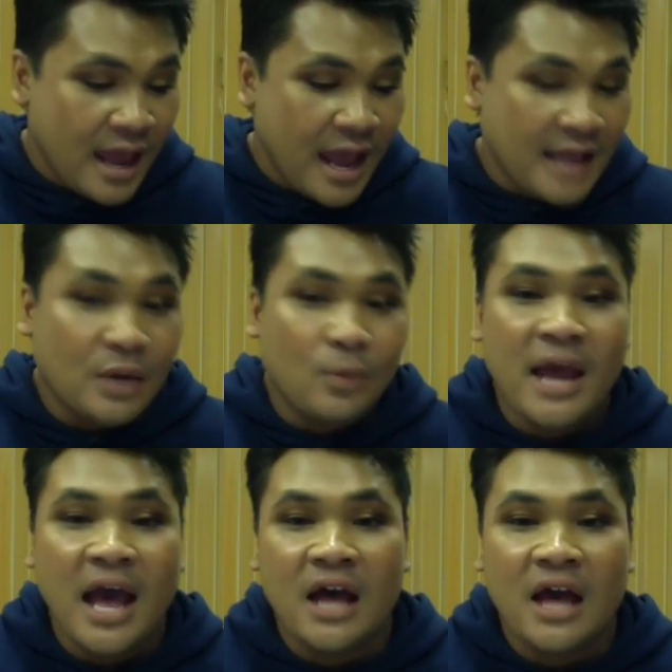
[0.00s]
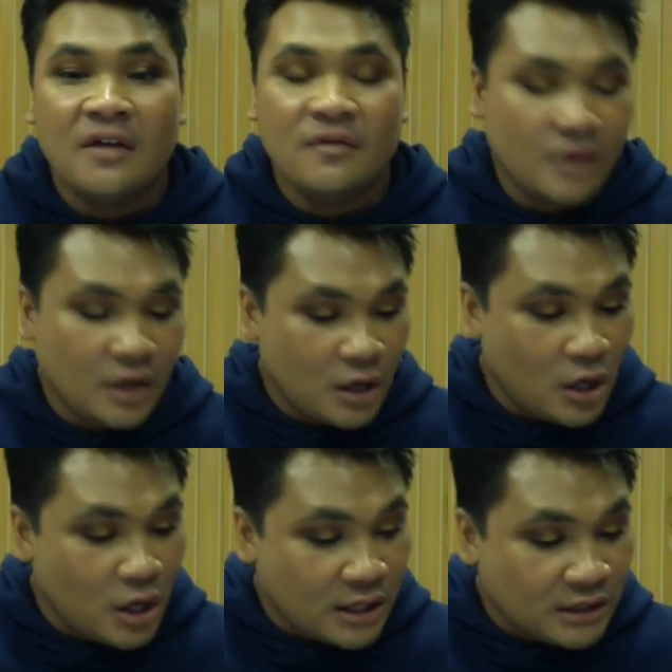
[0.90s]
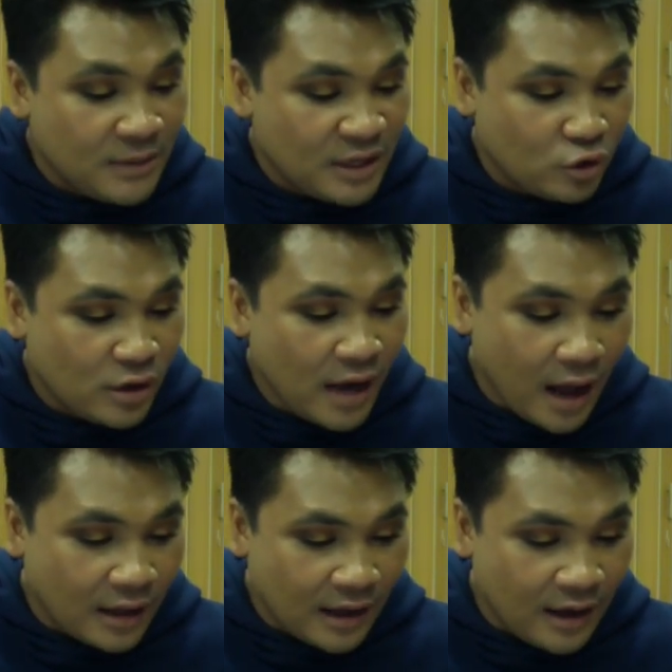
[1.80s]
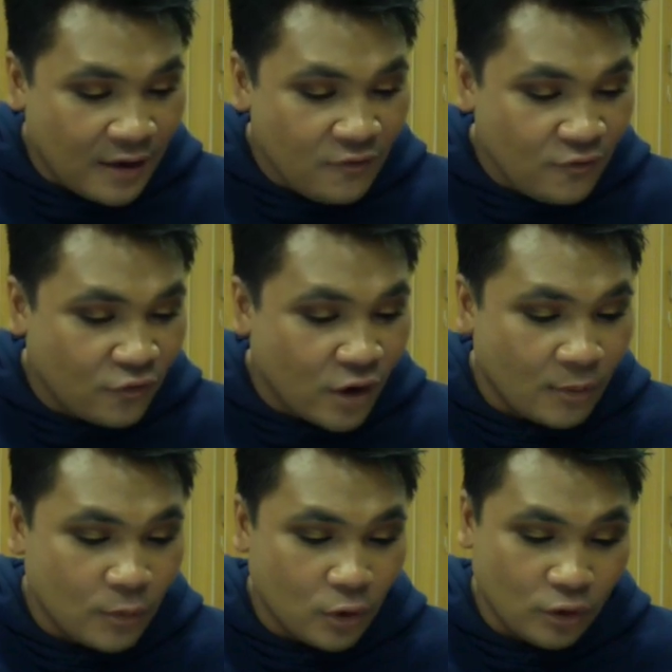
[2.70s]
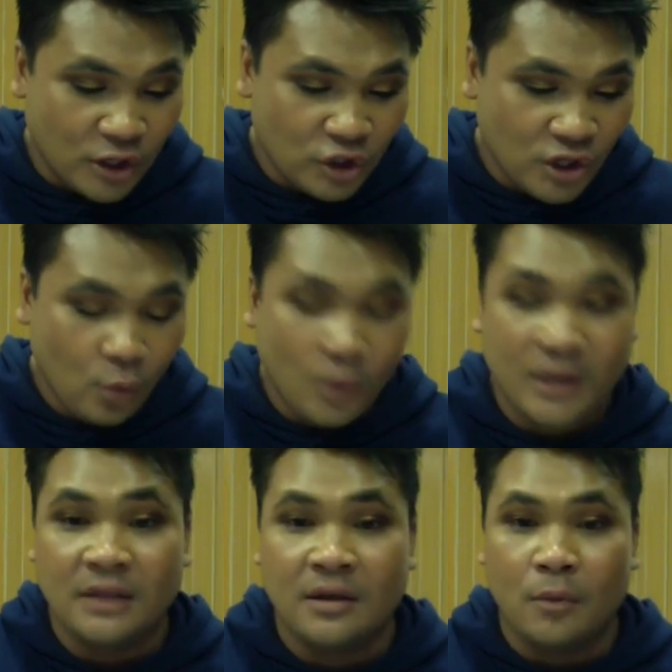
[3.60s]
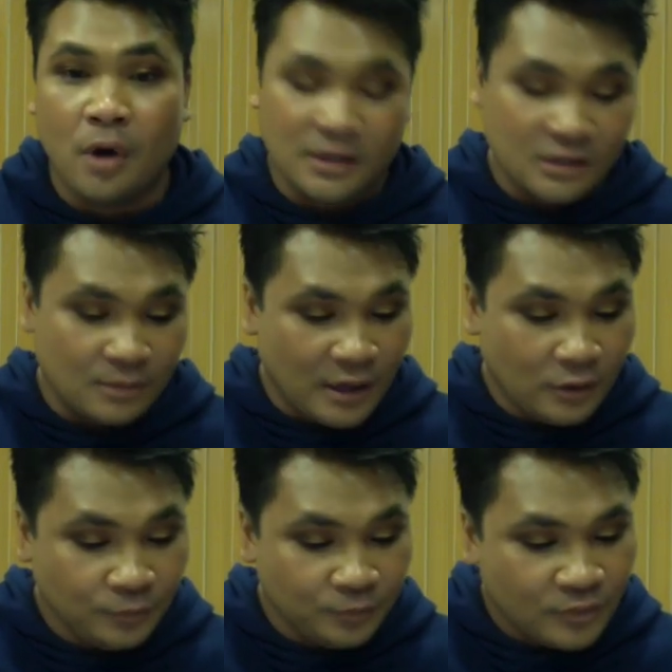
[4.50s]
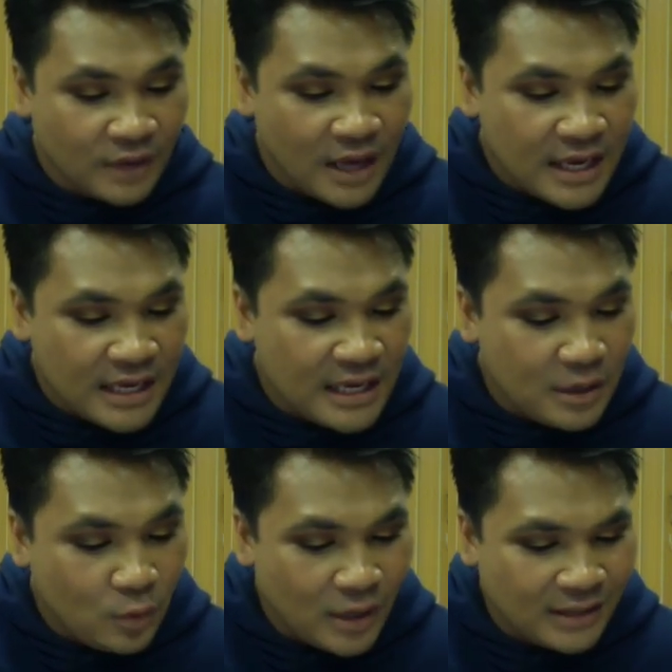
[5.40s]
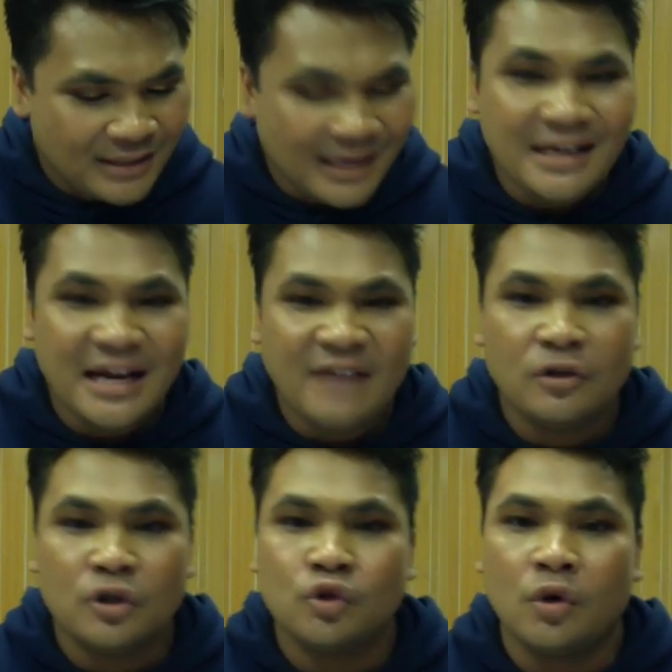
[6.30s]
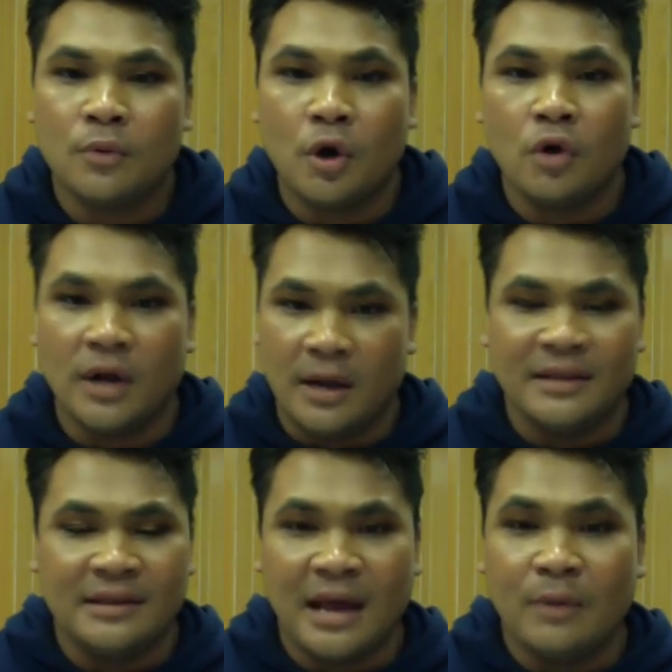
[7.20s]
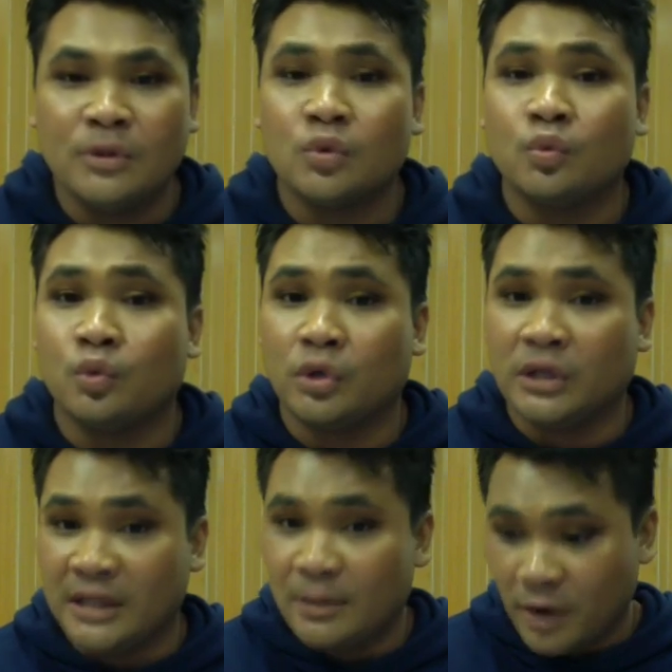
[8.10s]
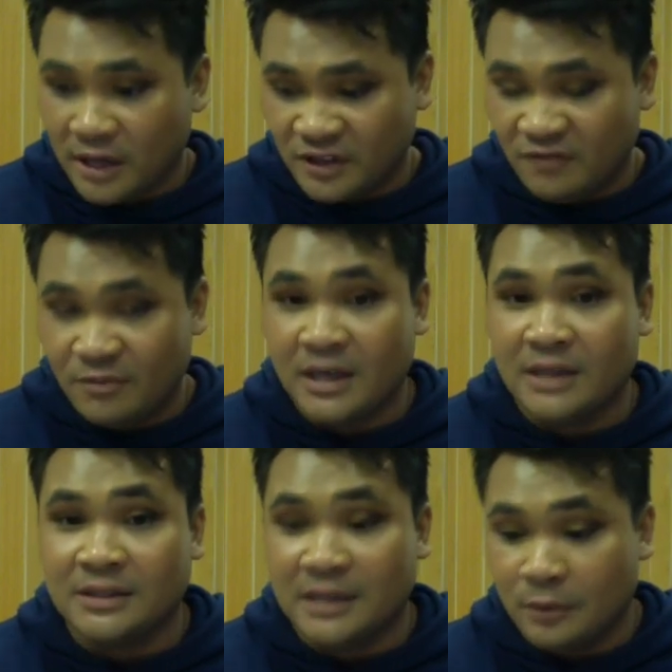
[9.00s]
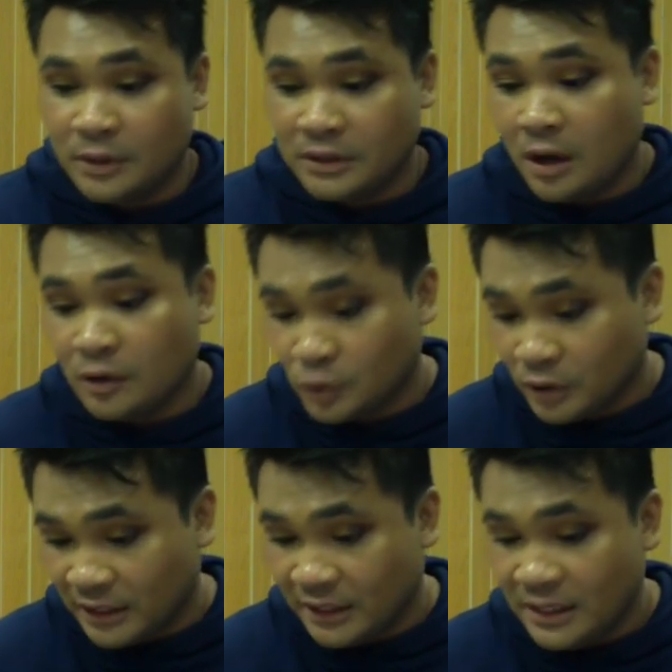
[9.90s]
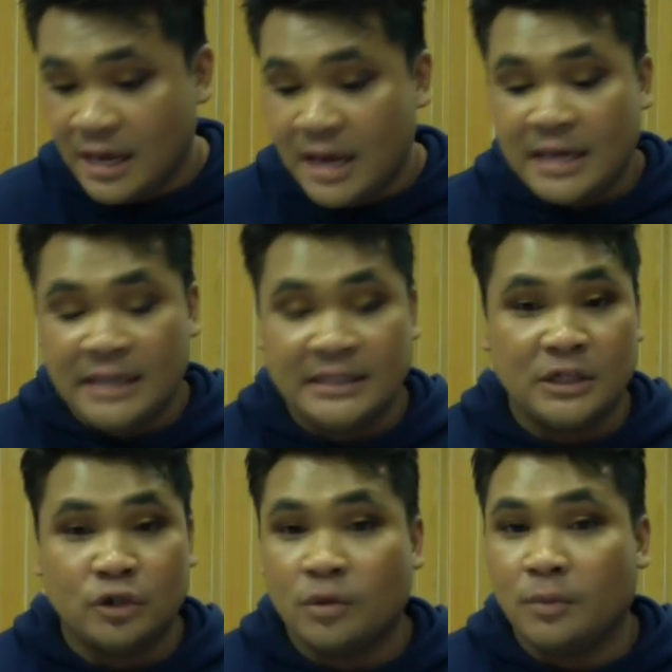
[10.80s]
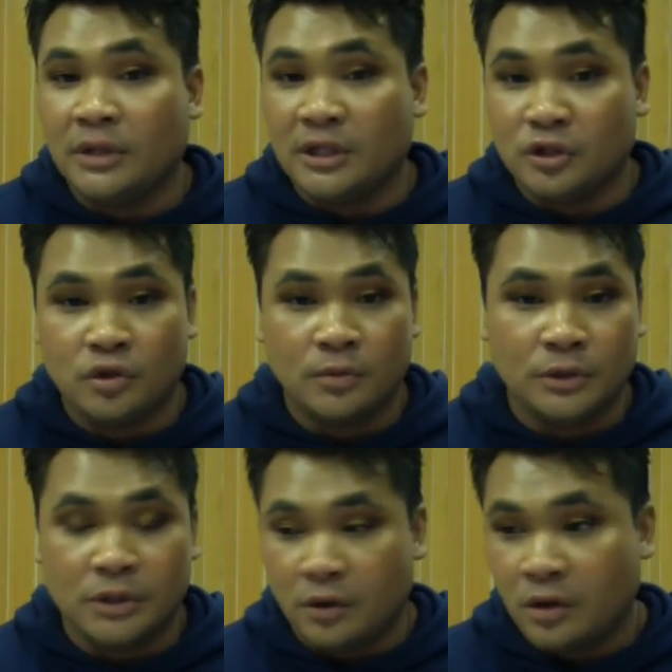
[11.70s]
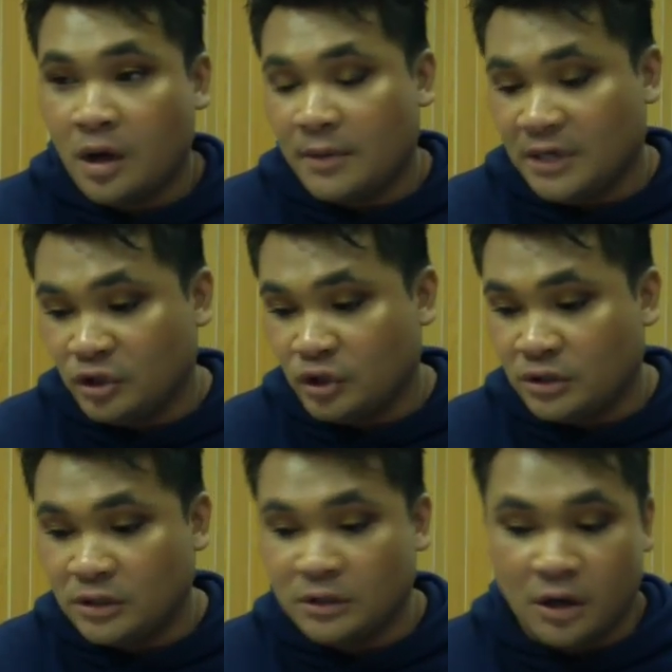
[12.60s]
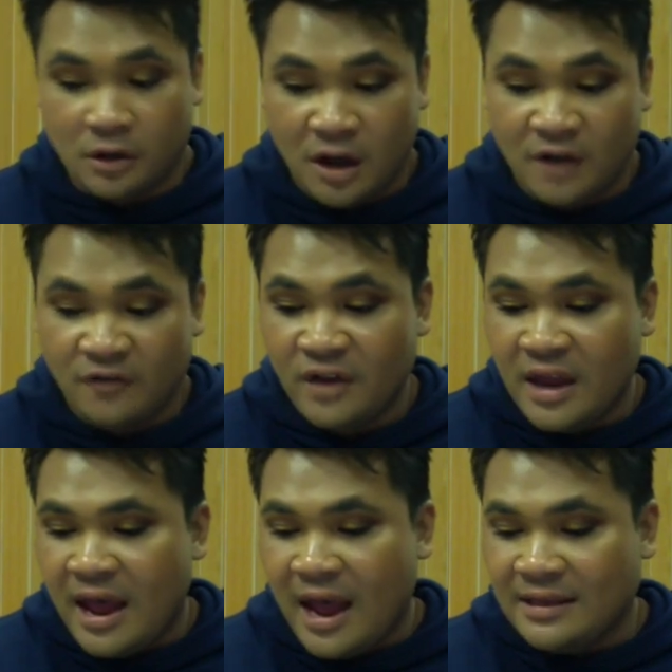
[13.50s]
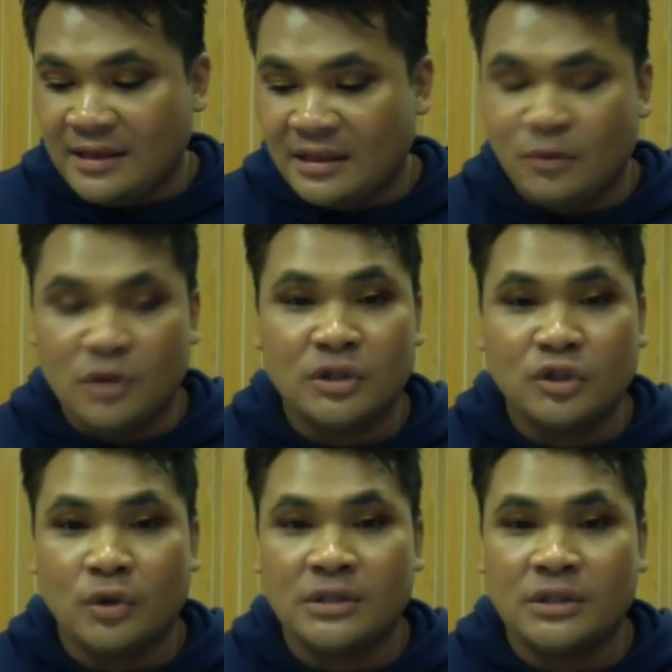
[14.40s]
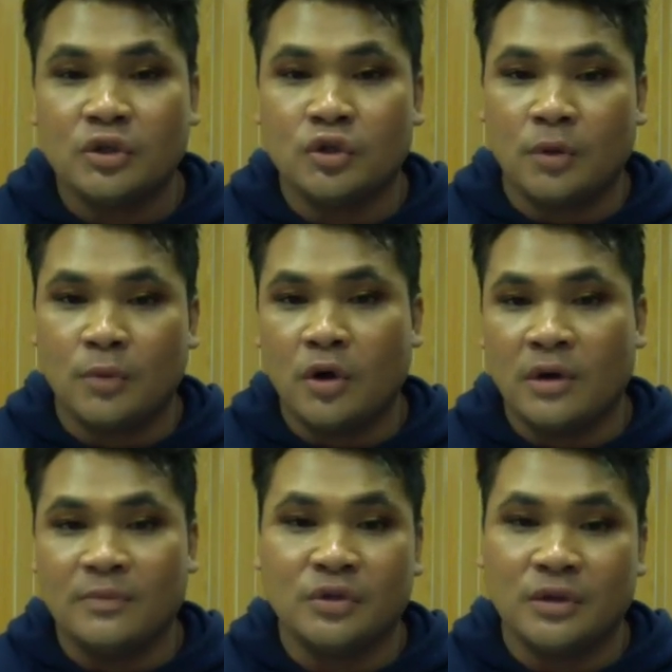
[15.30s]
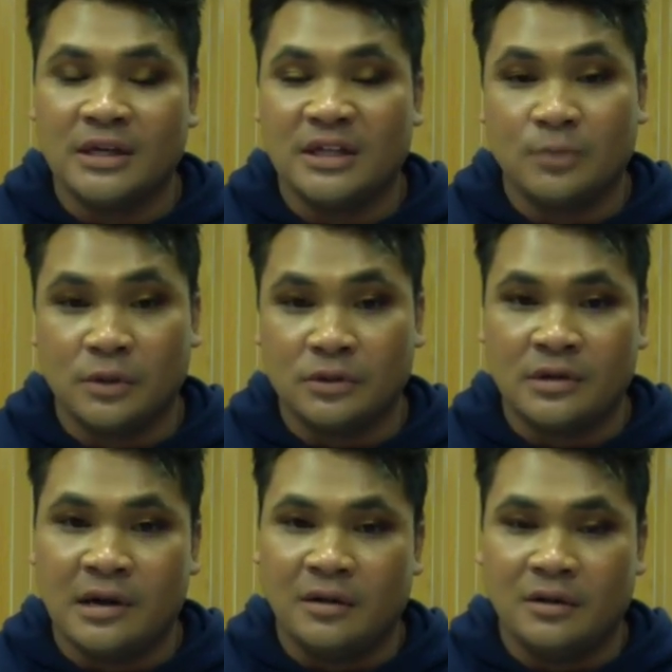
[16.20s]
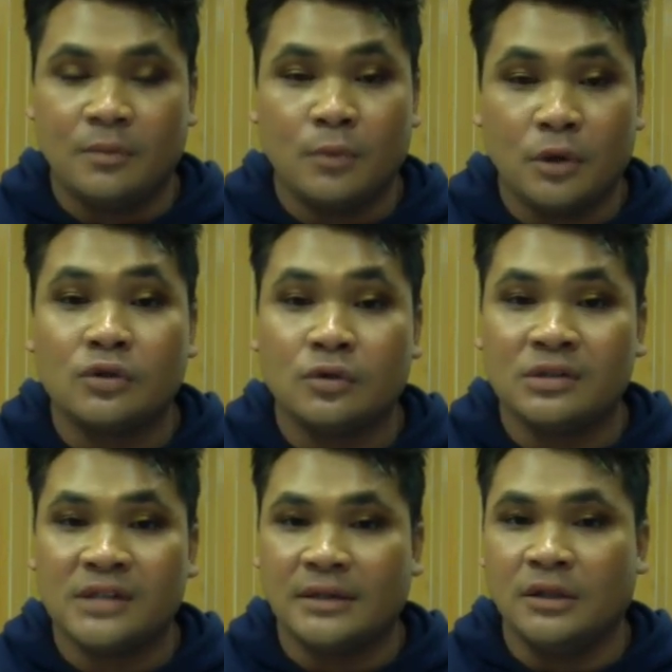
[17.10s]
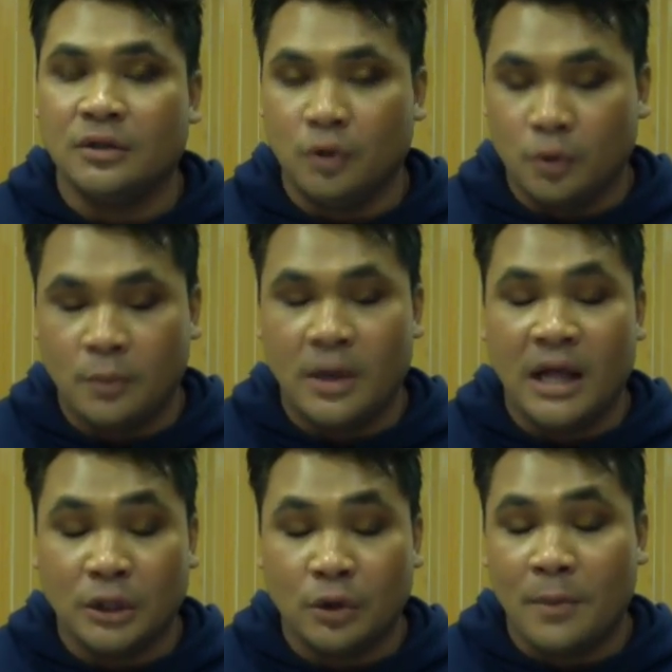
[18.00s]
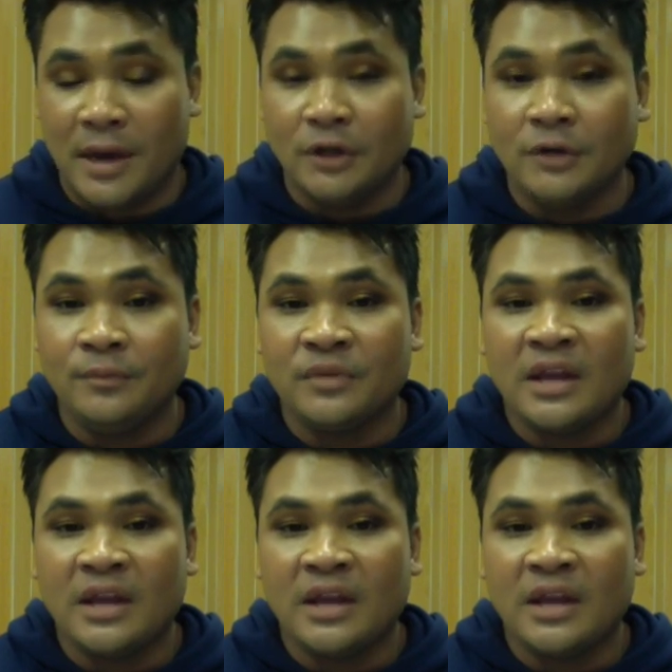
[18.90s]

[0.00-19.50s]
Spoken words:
And then we have Dmitri Aliev from Russia winning the bronze medal. He was second after the short program, and that was really impressive because he was also clean. He did a triple lutz, triple toe combination to start off. I think the music choice in the short program suited his personal style a little better.